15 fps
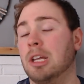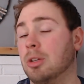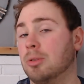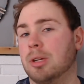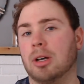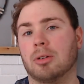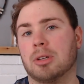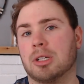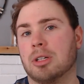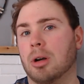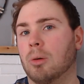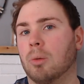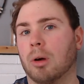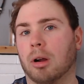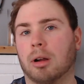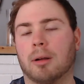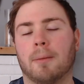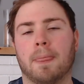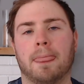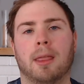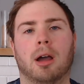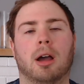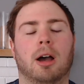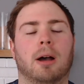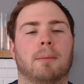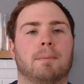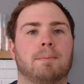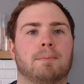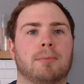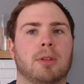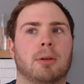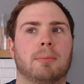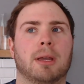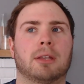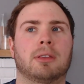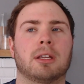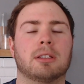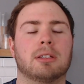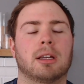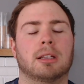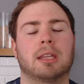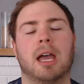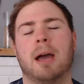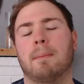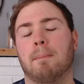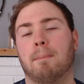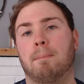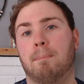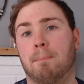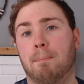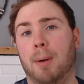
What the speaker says: Utilities don't work. You know, big things like that.